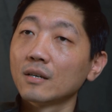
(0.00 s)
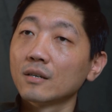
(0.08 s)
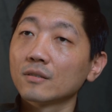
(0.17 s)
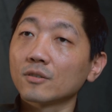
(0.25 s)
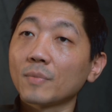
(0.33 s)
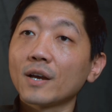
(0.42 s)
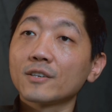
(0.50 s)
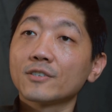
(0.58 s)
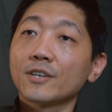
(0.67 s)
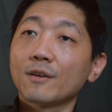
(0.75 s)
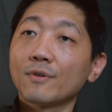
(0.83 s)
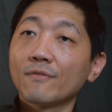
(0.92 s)
So by
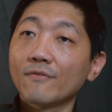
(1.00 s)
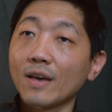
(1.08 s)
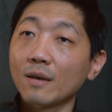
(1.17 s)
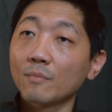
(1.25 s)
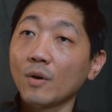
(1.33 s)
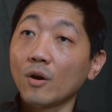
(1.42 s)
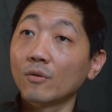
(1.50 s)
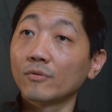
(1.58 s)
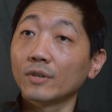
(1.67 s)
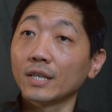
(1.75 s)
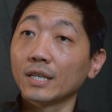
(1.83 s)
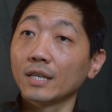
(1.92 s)
sharing them,
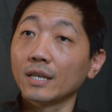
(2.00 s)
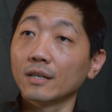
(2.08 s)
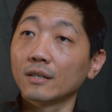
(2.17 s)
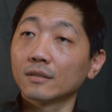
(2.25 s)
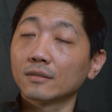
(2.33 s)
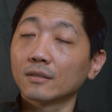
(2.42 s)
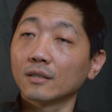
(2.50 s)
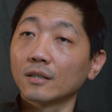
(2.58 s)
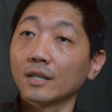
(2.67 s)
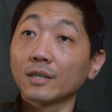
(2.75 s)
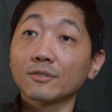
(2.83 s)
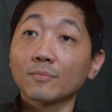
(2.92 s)
hopefully it
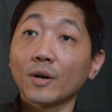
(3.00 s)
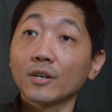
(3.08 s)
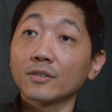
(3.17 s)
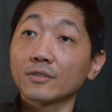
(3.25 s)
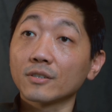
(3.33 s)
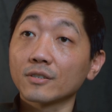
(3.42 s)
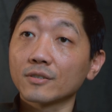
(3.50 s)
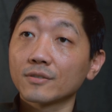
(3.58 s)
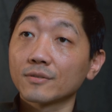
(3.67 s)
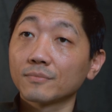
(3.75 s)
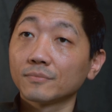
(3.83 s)
inspires others.